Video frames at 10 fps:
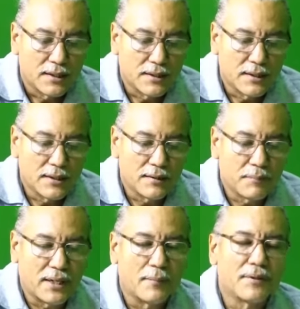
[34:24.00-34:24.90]
The
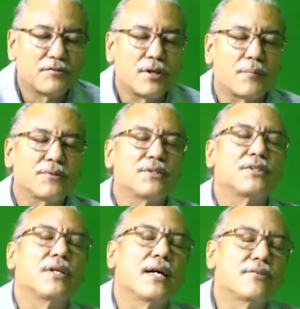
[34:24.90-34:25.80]
parliamentary
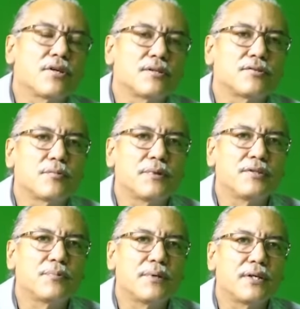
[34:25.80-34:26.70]
opposition has also
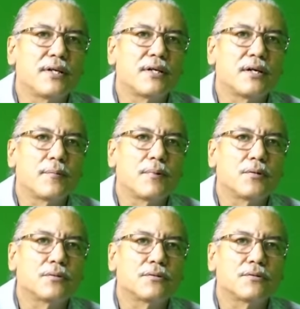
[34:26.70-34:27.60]
been speaking
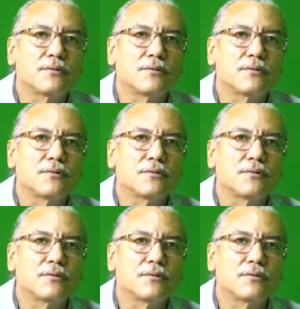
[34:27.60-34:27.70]
about